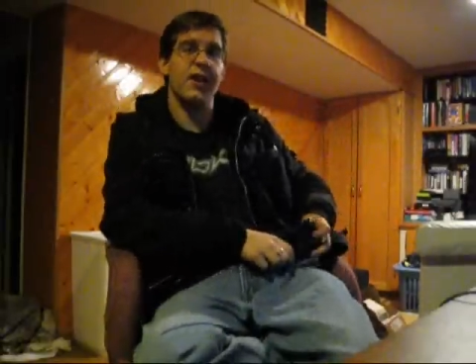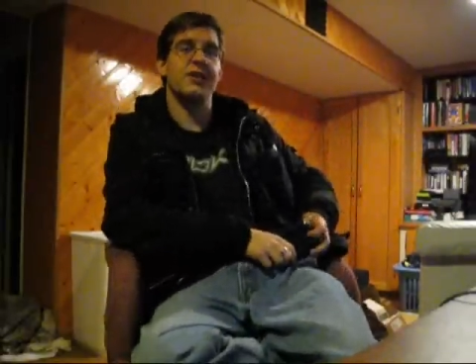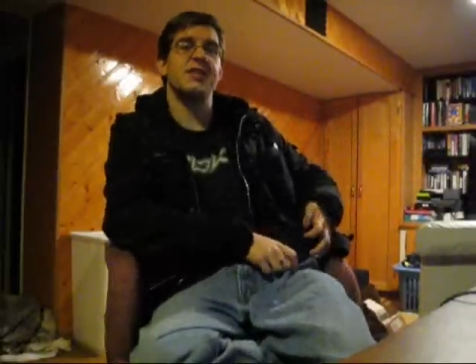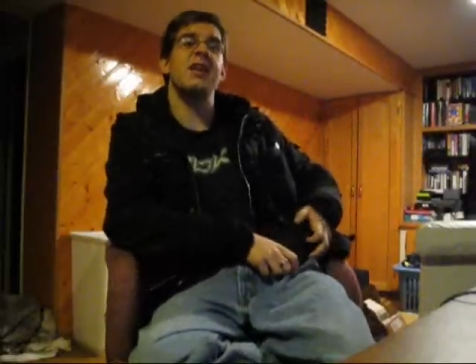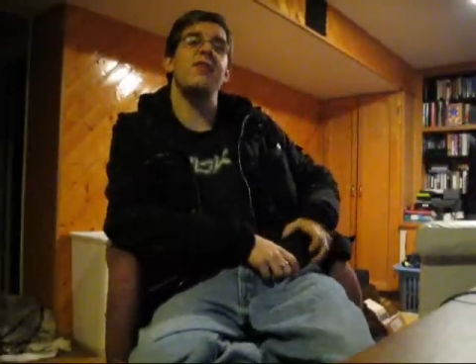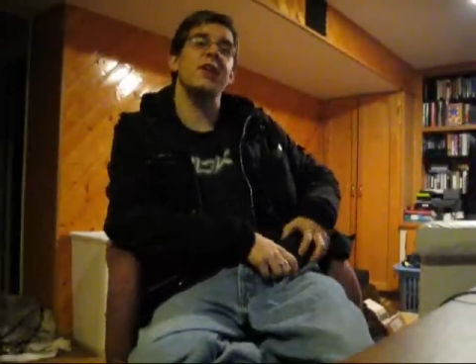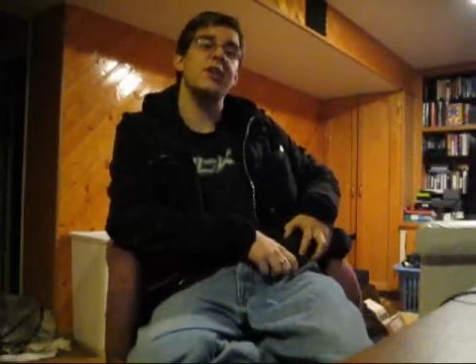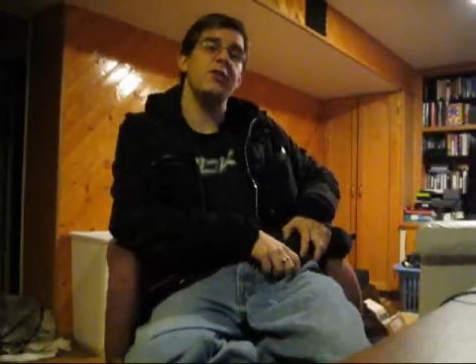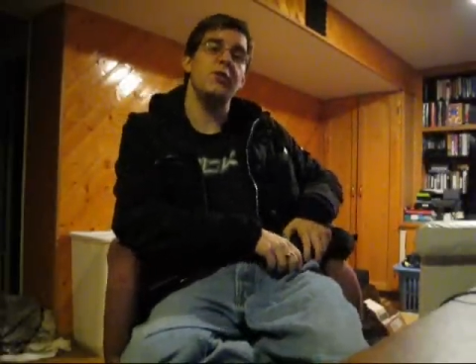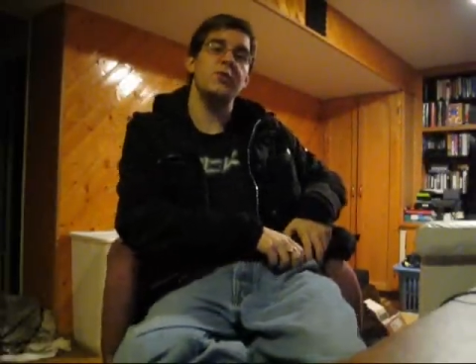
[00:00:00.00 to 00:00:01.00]

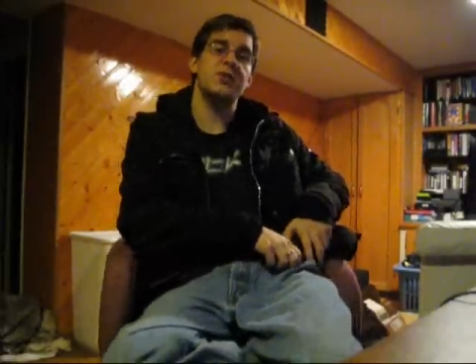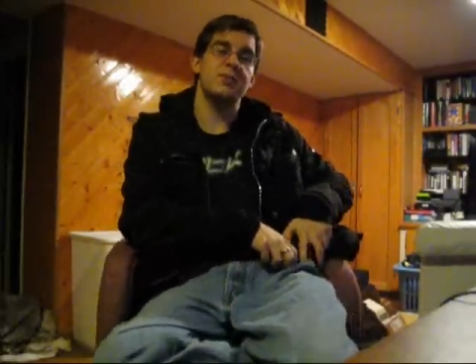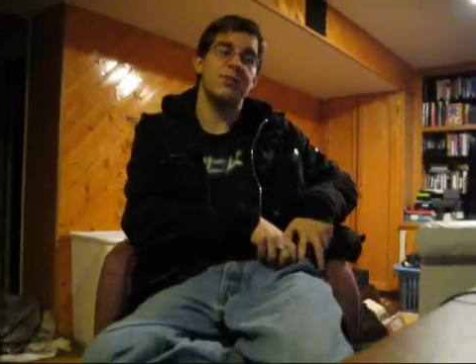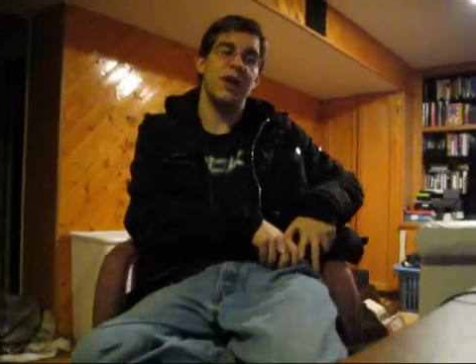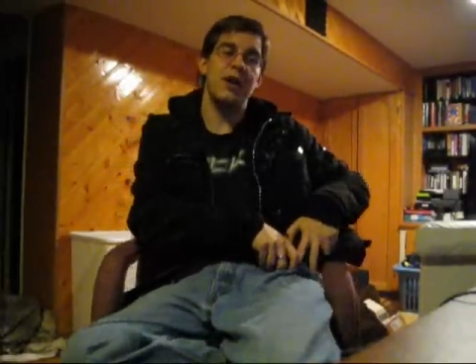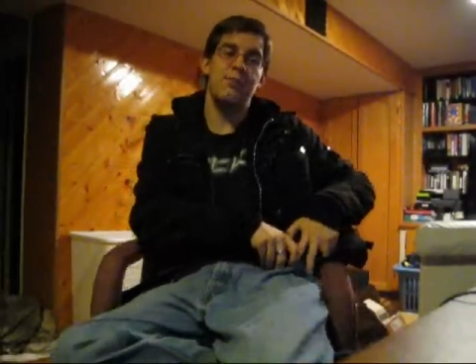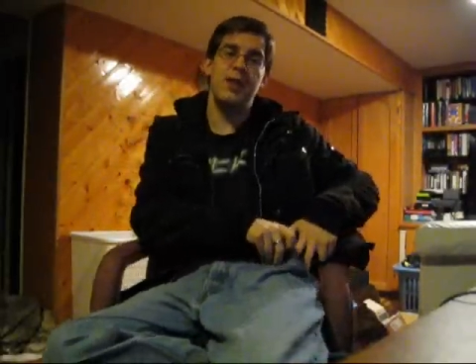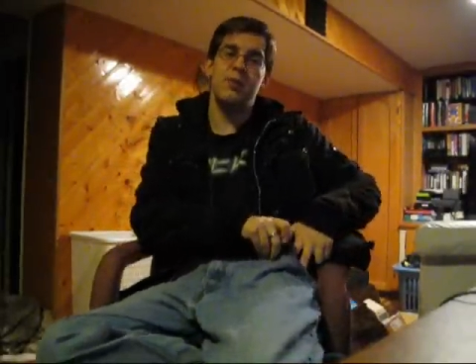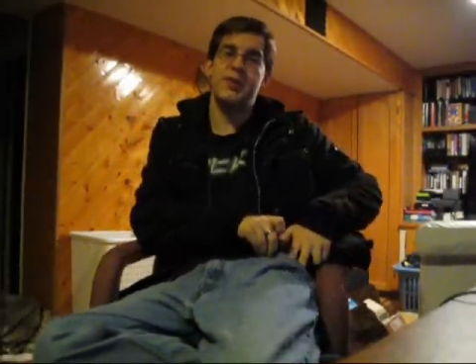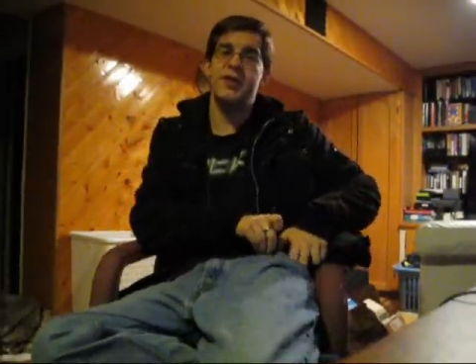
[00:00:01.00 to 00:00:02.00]
Octavian, who supplied
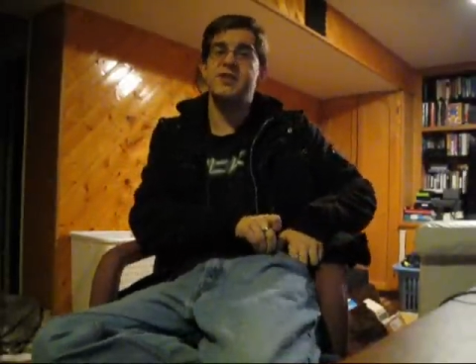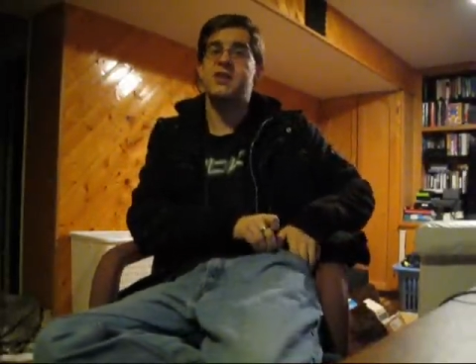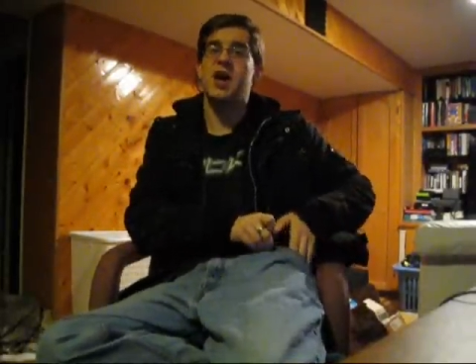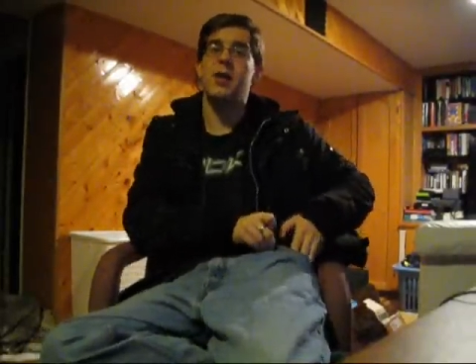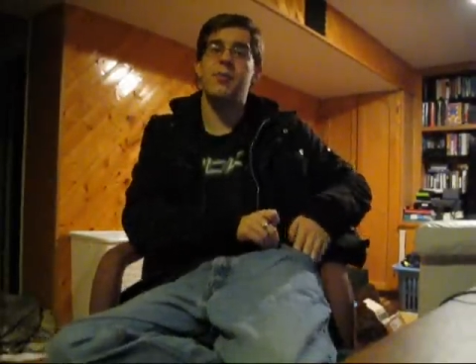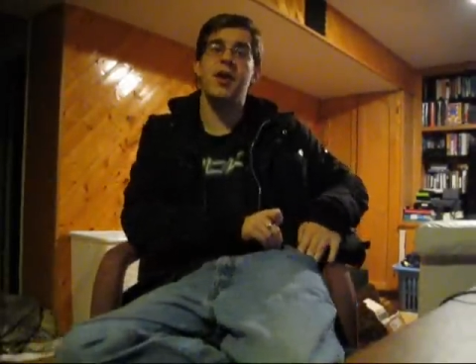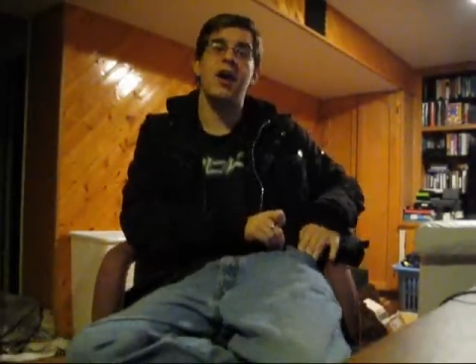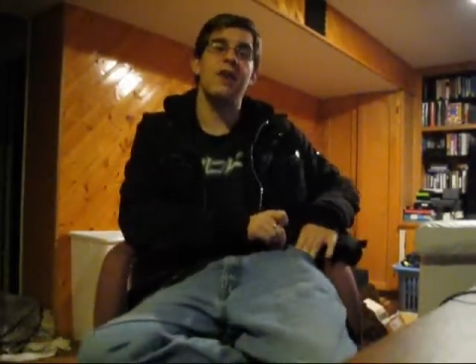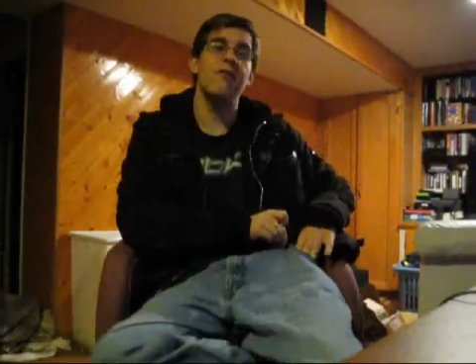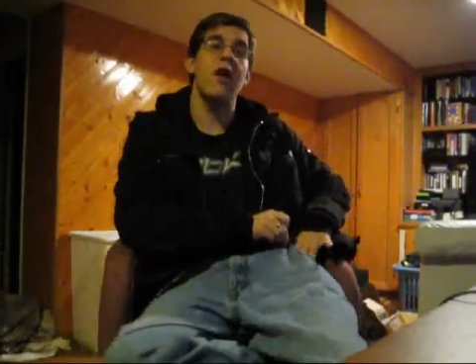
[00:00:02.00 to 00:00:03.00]
me with his copy
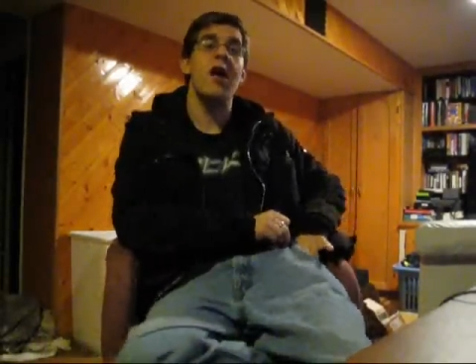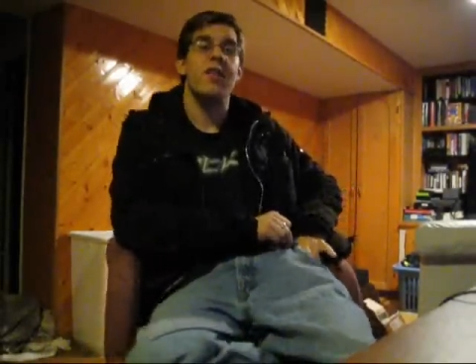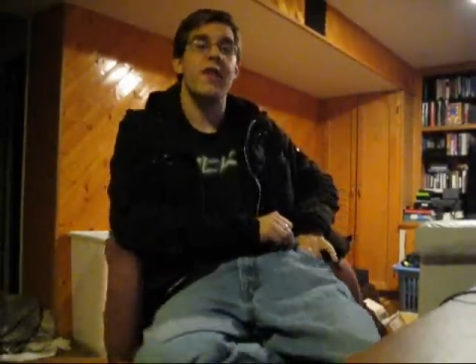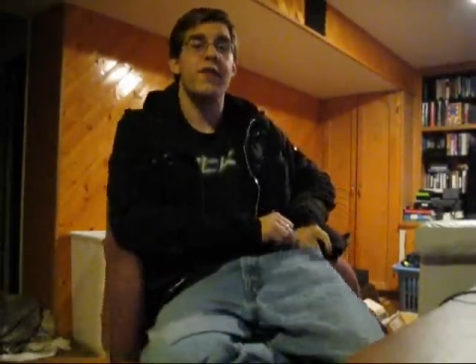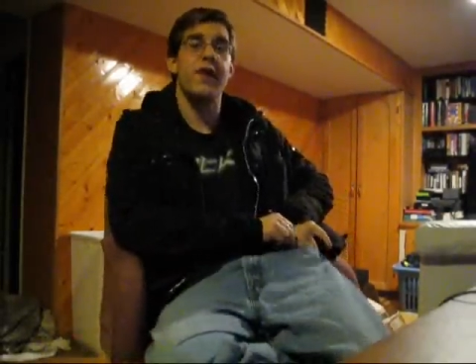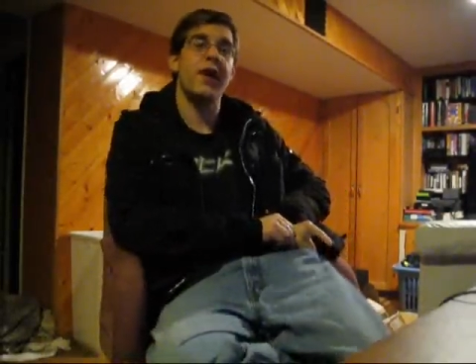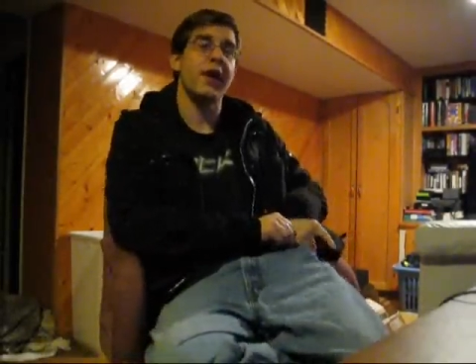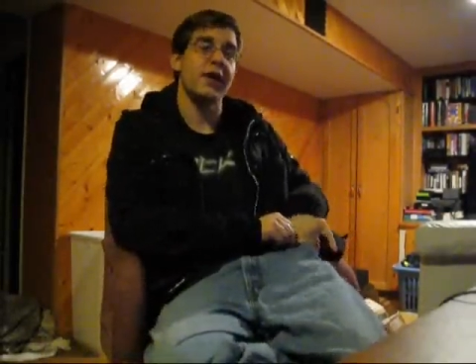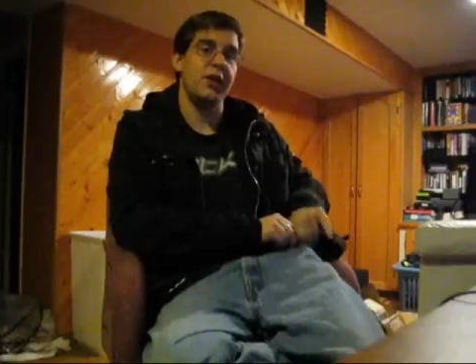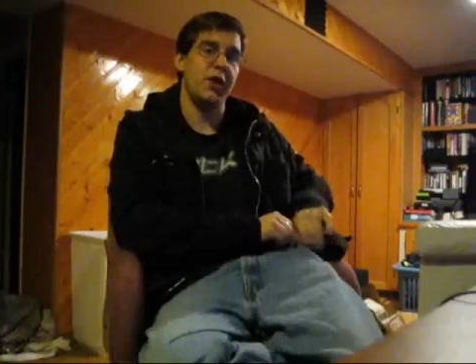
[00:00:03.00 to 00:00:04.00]
of The
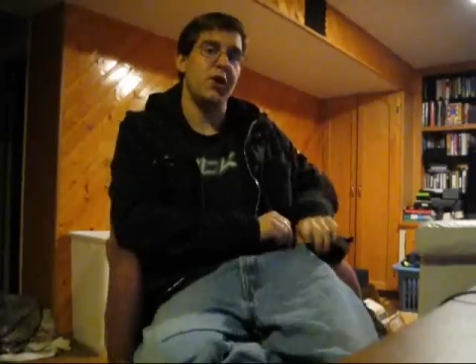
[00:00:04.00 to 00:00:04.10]
Thing.